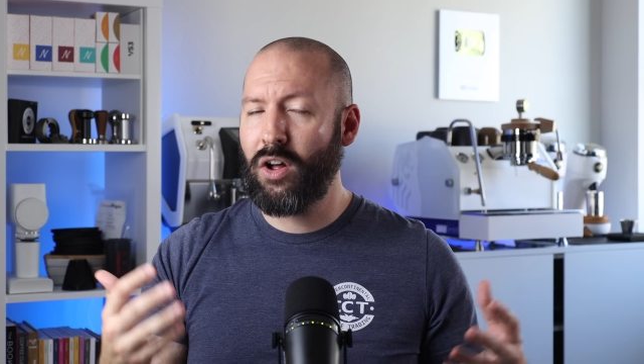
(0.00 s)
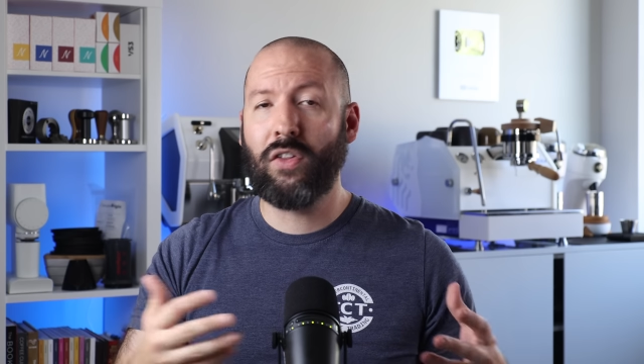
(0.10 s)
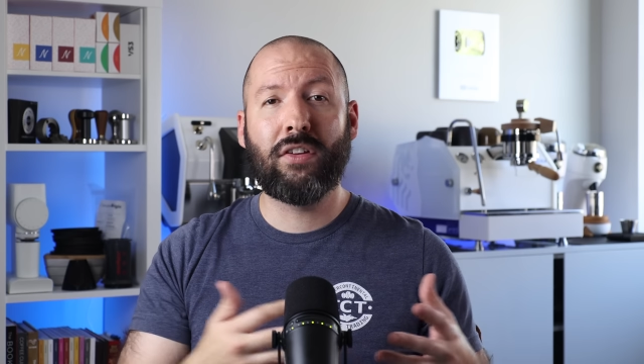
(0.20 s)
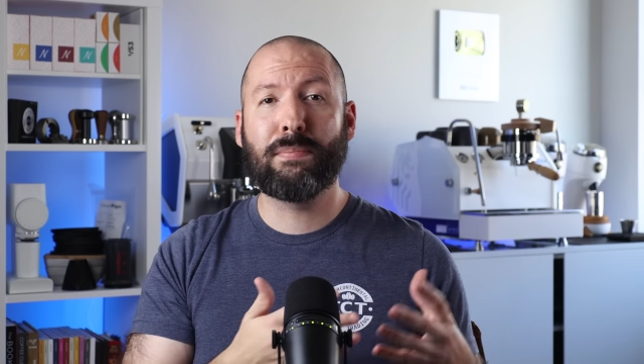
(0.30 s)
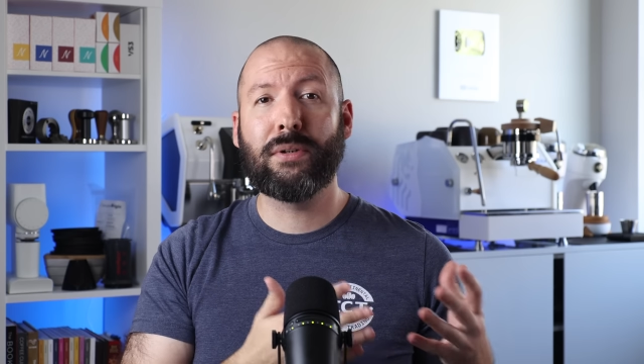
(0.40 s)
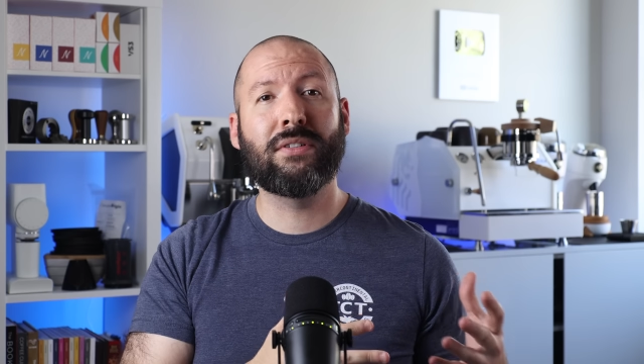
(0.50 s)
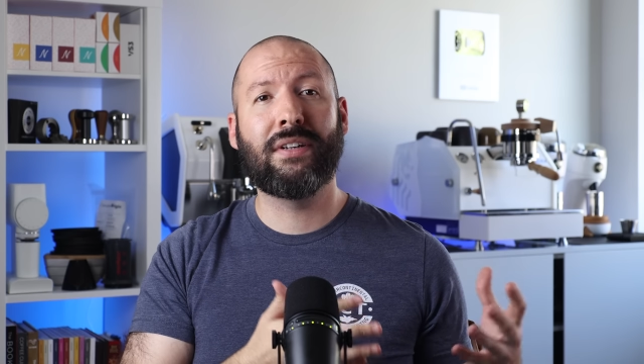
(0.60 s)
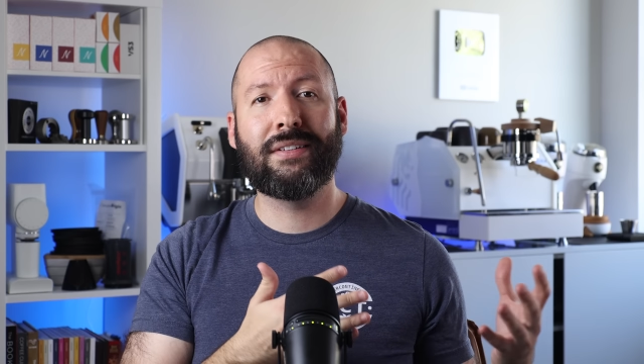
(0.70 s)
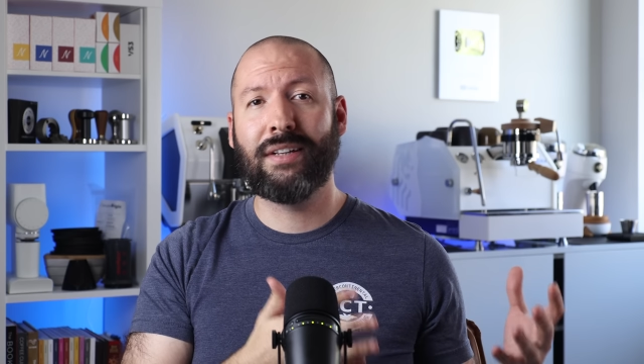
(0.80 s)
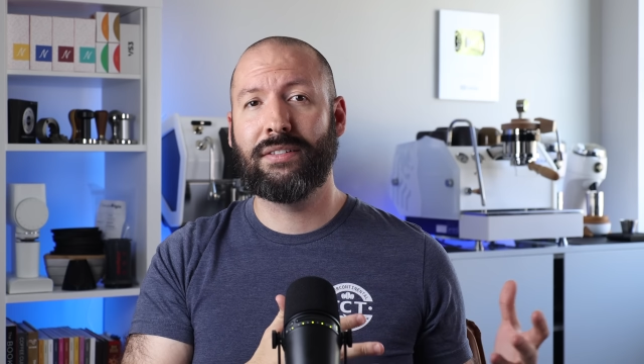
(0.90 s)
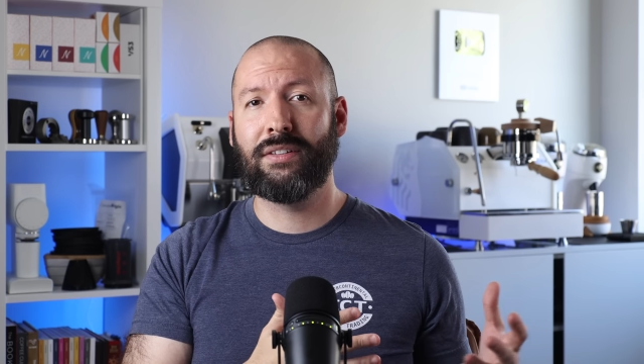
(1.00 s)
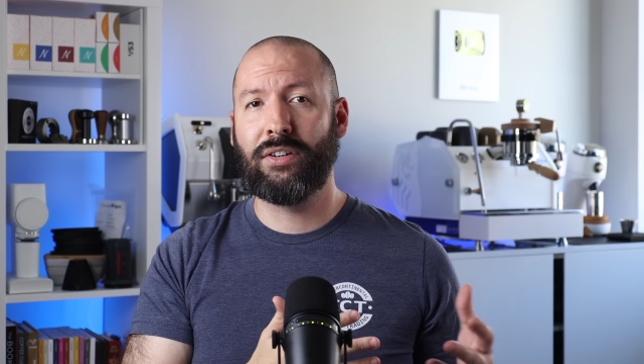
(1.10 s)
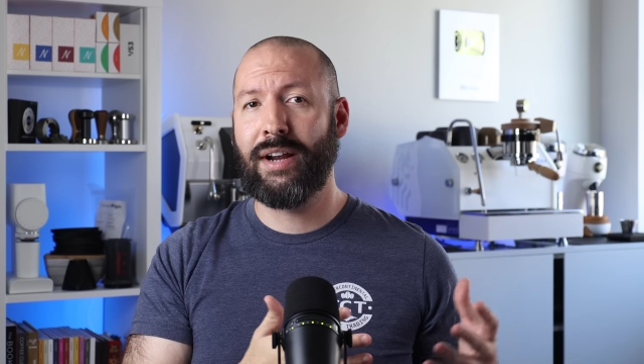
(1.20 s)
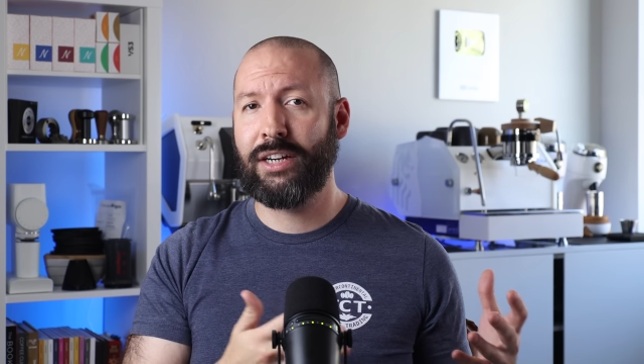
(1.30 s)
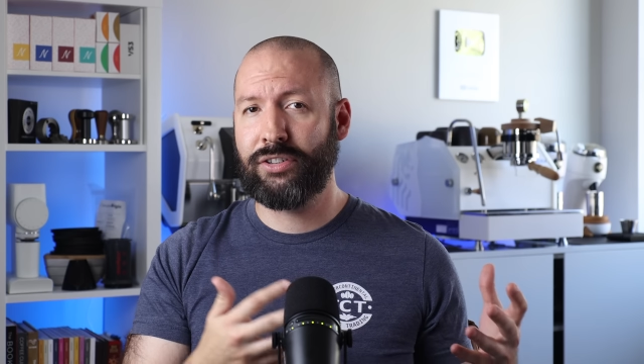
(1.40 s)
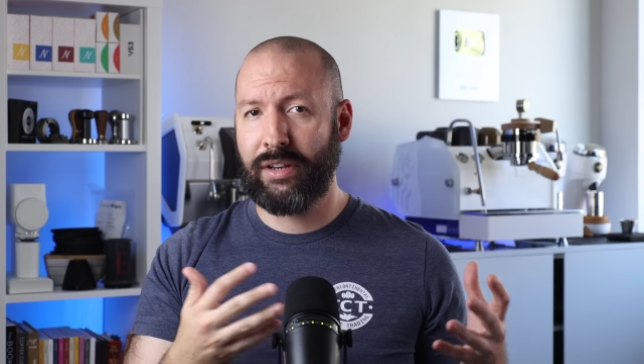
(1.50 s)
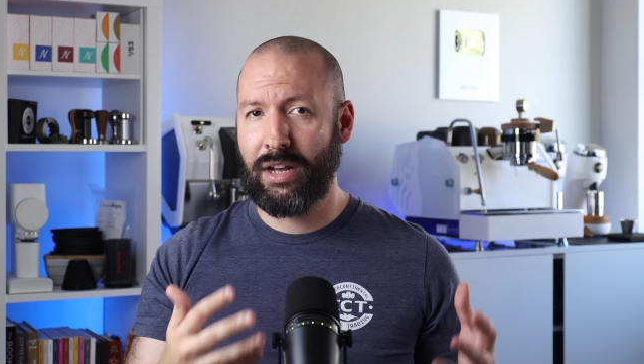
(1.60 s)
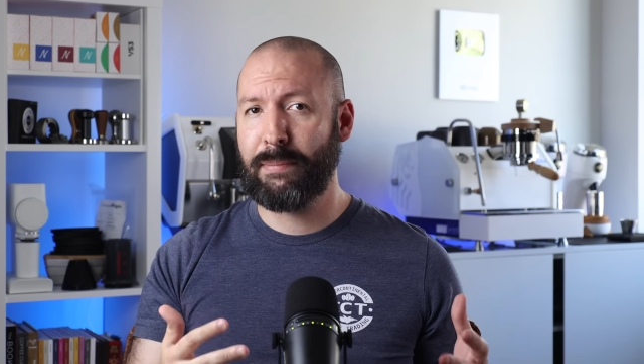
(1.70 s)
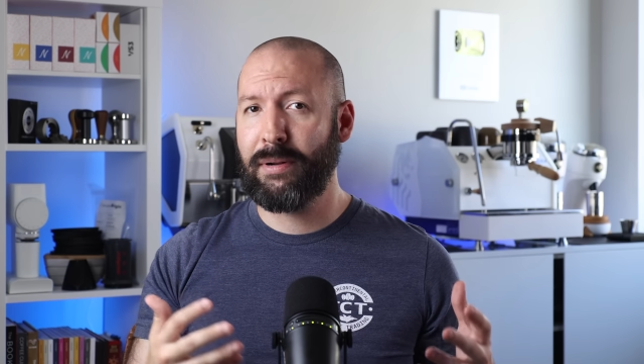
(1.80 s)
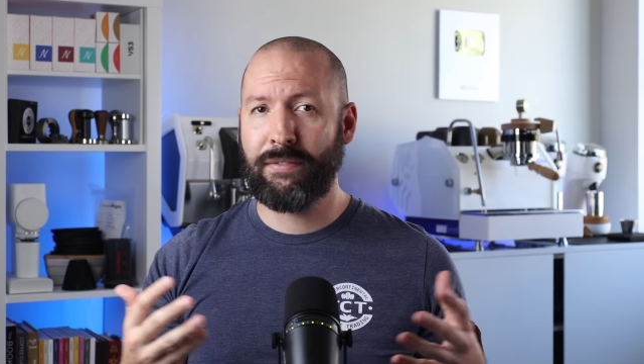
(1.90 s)
all these burrs that I tested are actually
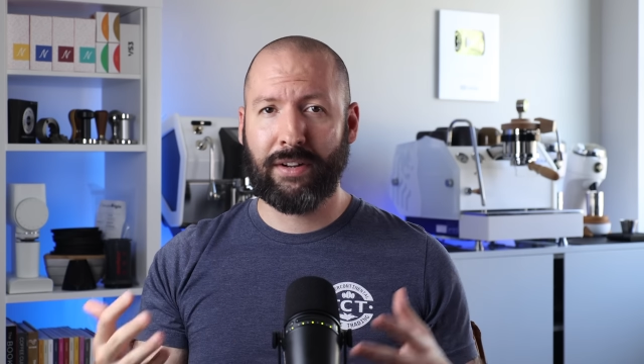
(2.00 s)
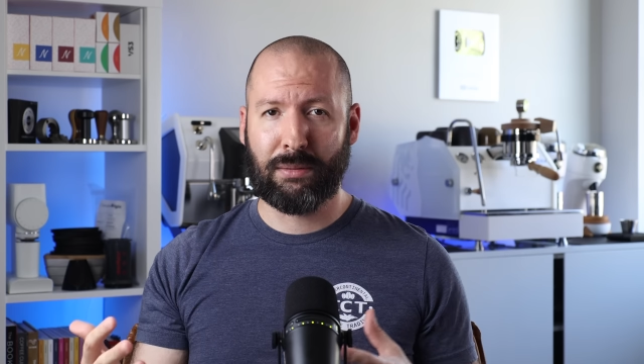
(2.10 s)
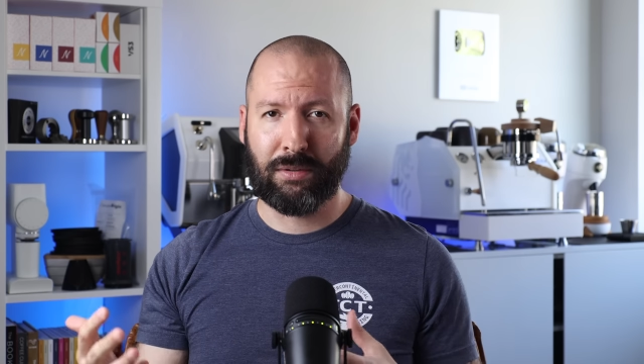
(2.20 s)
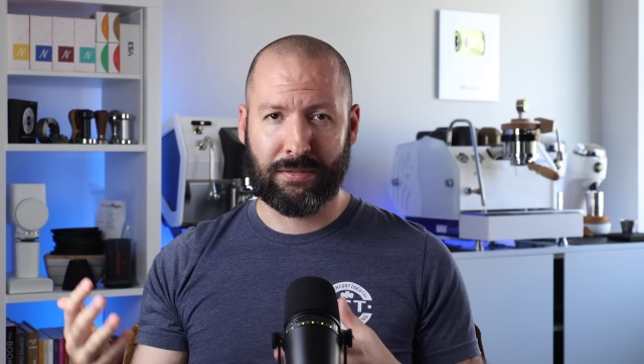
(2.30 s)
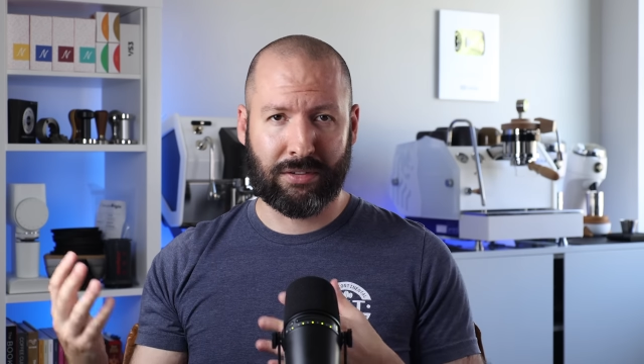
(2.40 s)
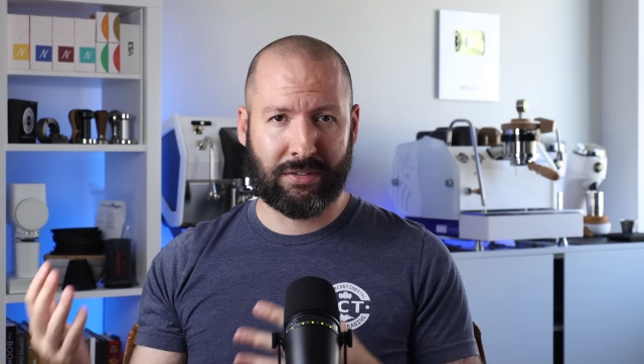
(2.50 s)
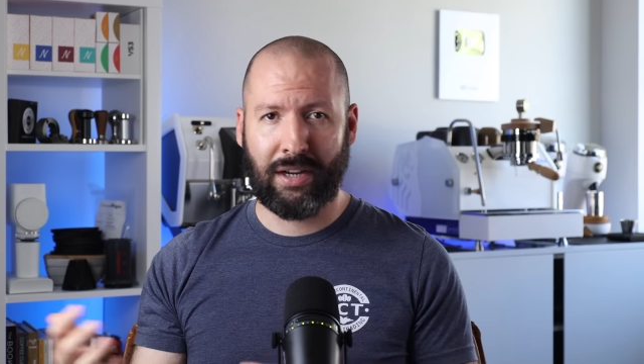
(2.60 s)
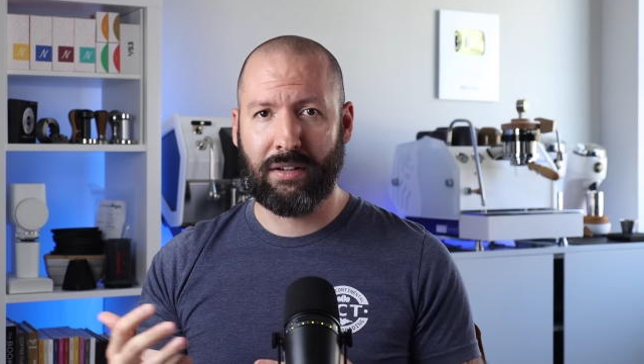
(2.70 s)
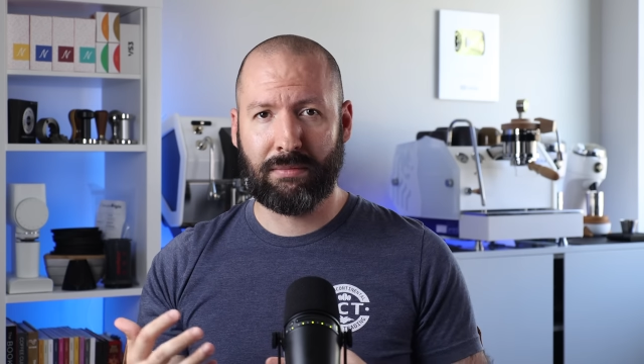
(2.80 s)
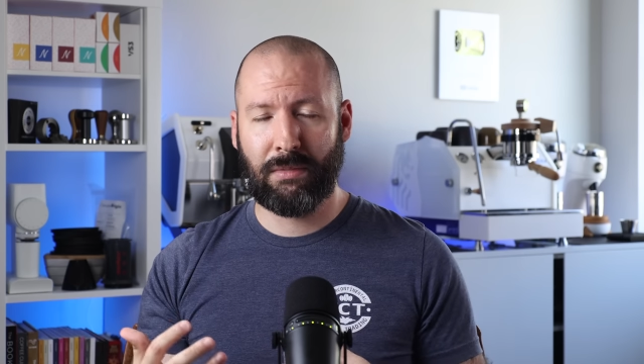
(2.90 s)
up and available for sale.